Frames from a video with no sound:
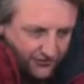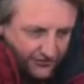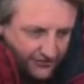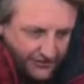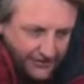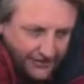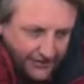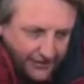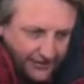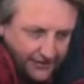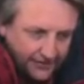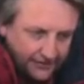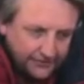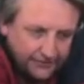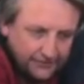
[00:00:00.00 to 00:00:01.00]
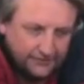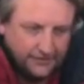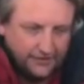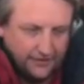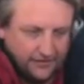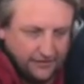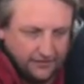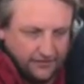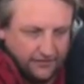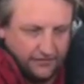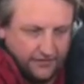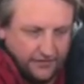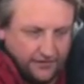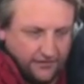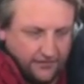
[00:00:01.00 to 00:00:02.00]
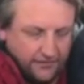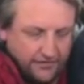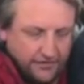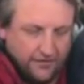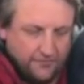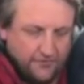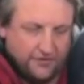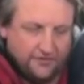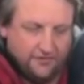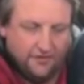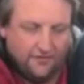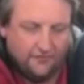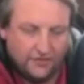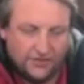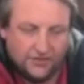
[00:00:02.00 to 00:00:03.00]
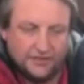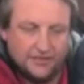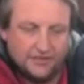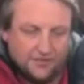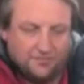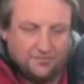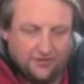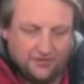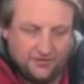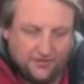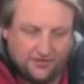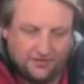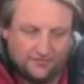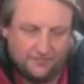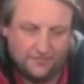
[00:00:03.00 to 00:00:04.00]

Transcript: and they were originally supplied to the